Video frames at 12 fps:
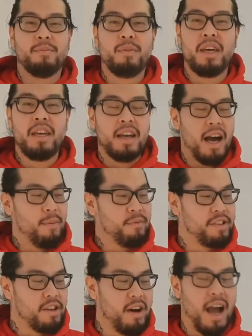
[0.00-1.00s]
me, I'm
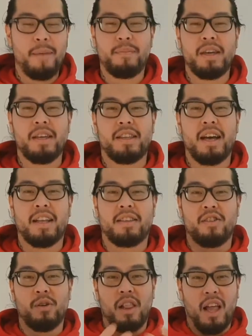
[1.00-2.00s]
so happy that
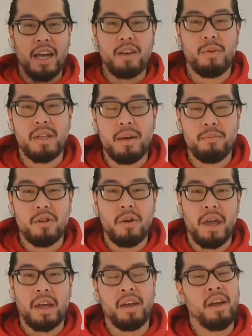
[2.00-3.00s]
you like what I'm
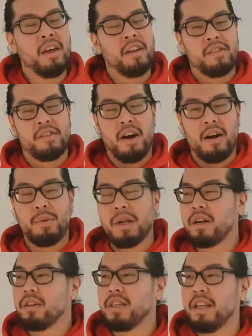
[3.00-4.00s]
doing, so I will
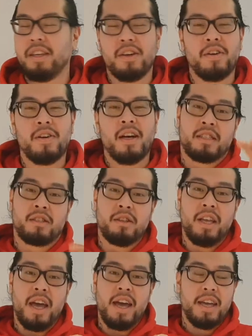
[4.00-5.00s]
continue.
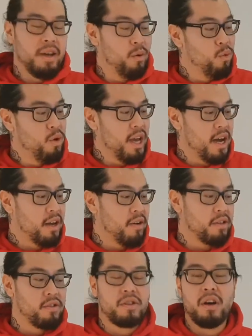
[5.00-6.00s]
Today we are going
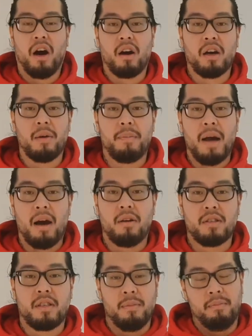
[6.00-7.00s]
to talk
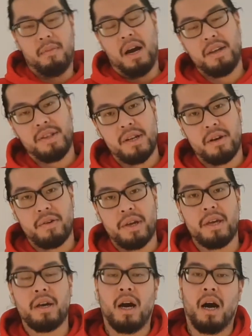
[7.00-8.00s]
about my
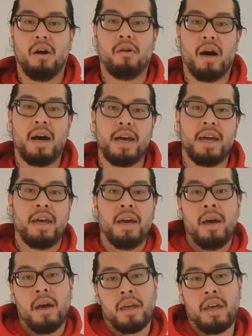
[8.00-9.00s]
story, how I
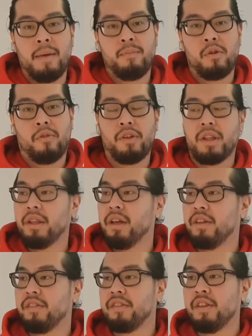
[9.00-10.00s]
came to
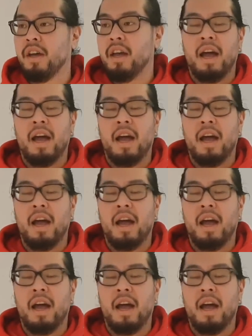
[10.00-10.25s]
fitness